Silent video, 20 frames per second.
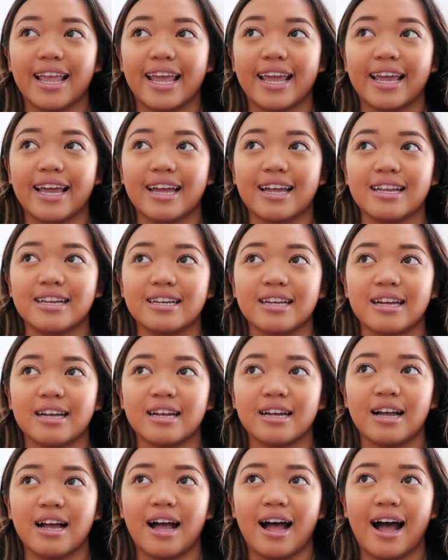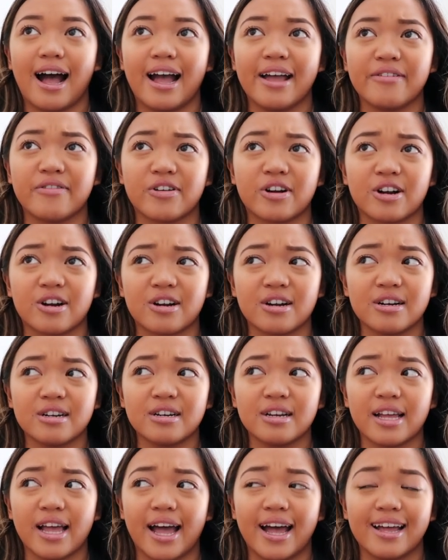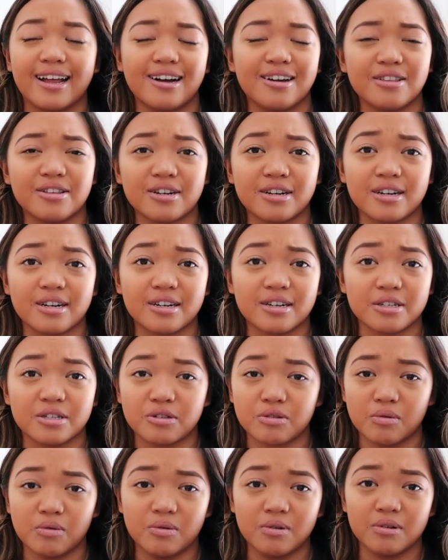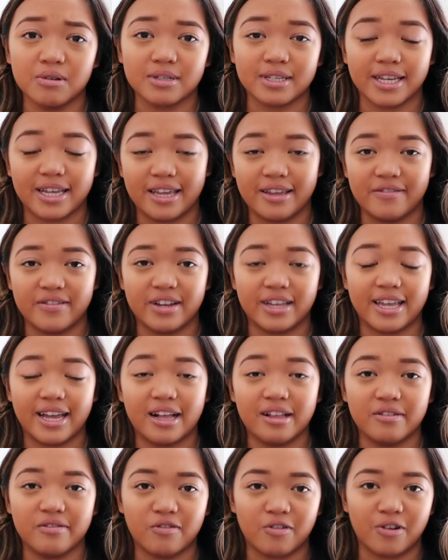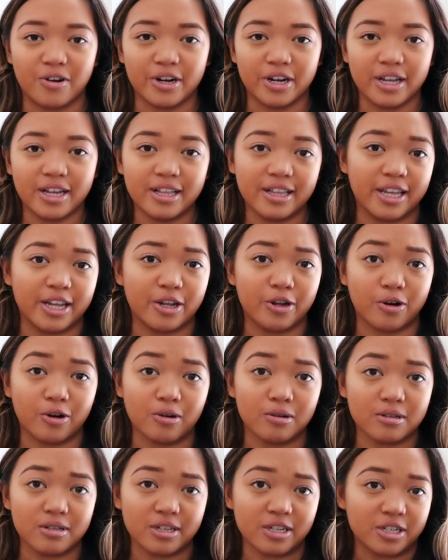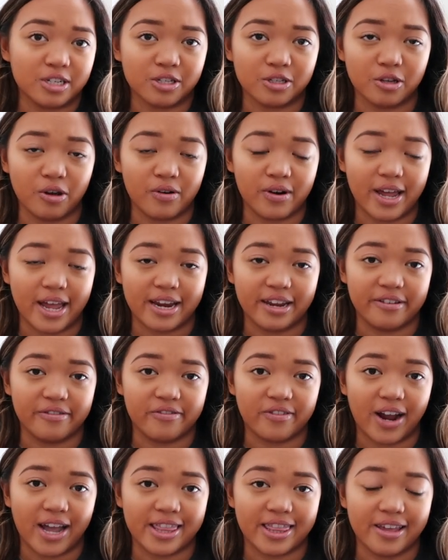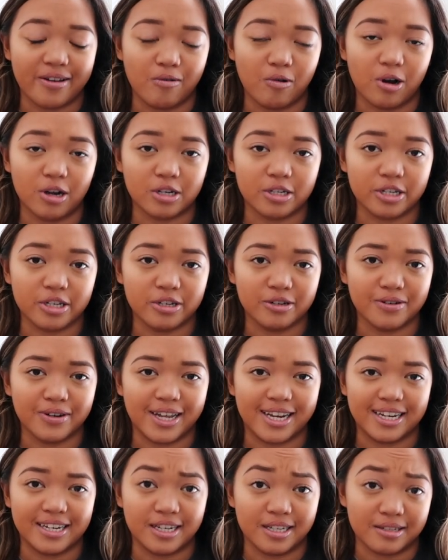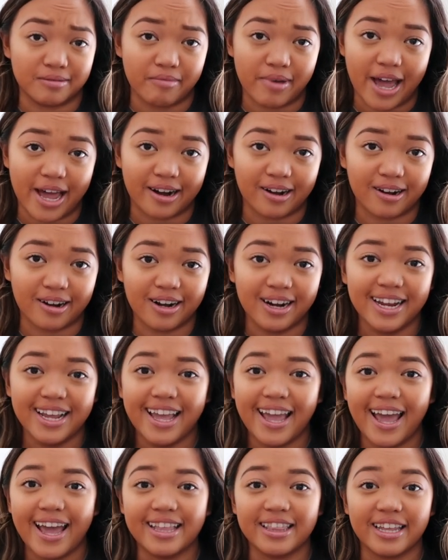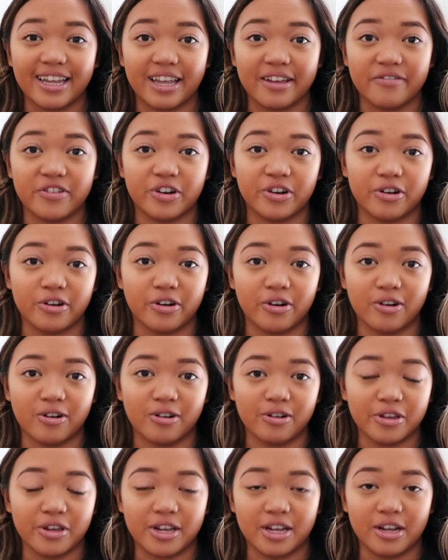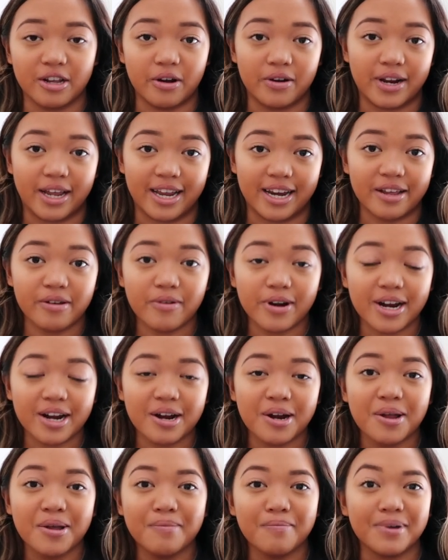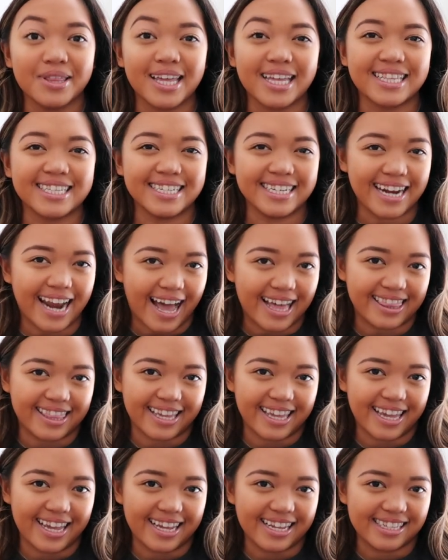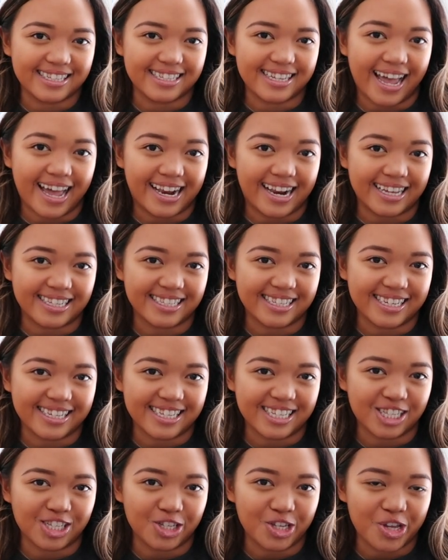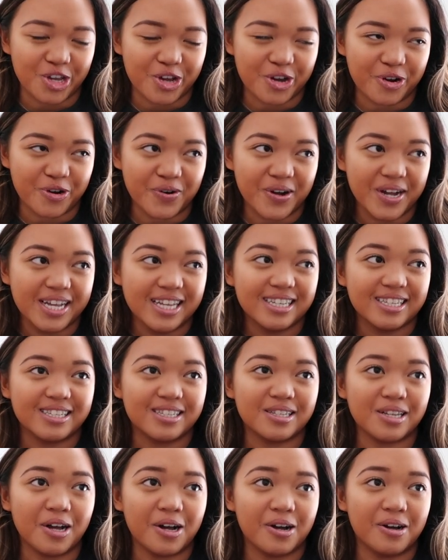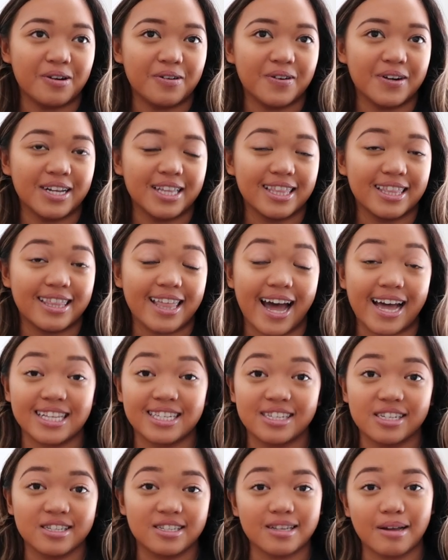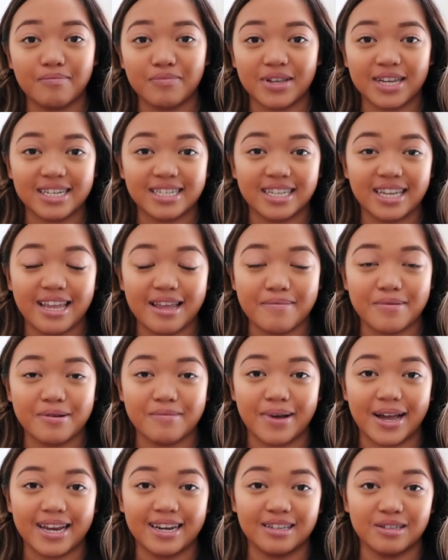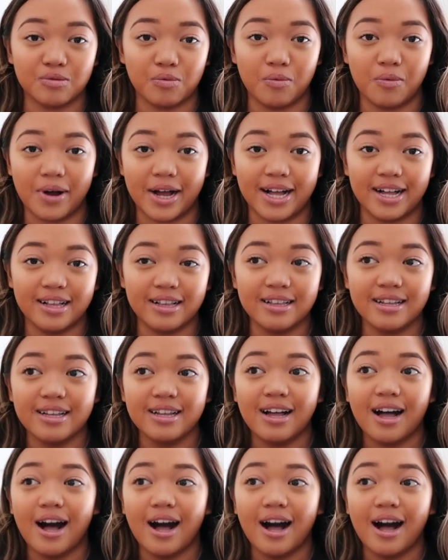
and I've heard at other schools, like even in California, like girls can just go to any frat they want to and it doesn't matter. And like if you're a girl, you could go to anywhere, but that's not the case at SDSU. So that's just something to keep in mind as well.